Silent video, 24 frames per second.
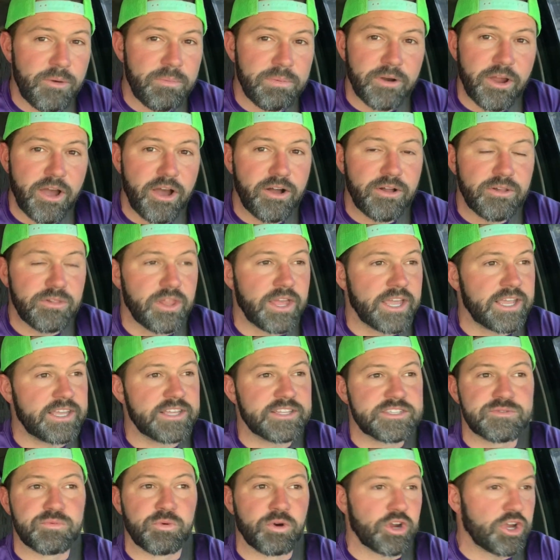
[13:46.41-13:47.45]
bro, like
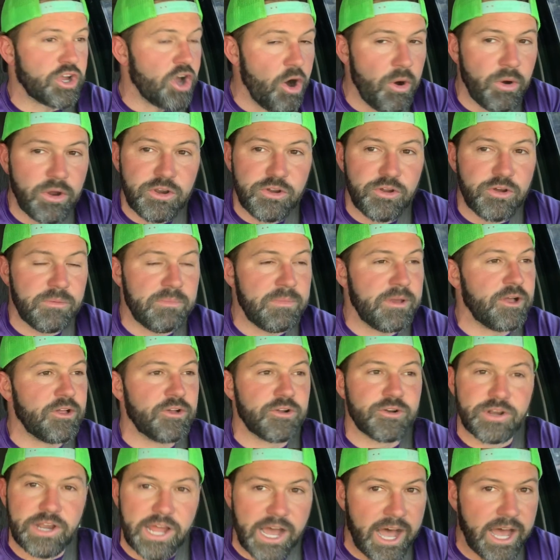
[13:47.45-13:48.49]
it's, we're going to a mill
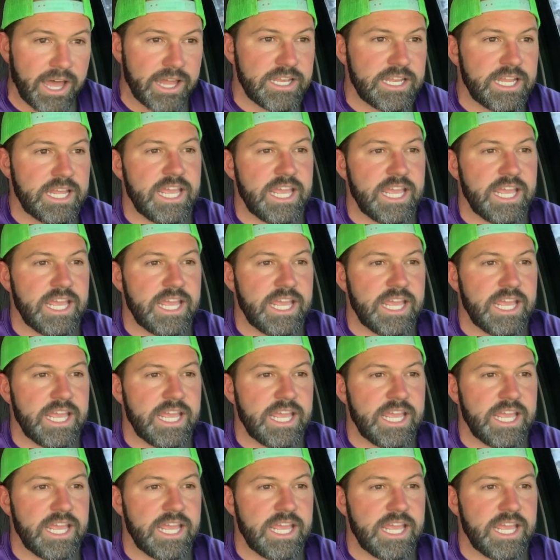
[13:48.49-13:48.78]
or not.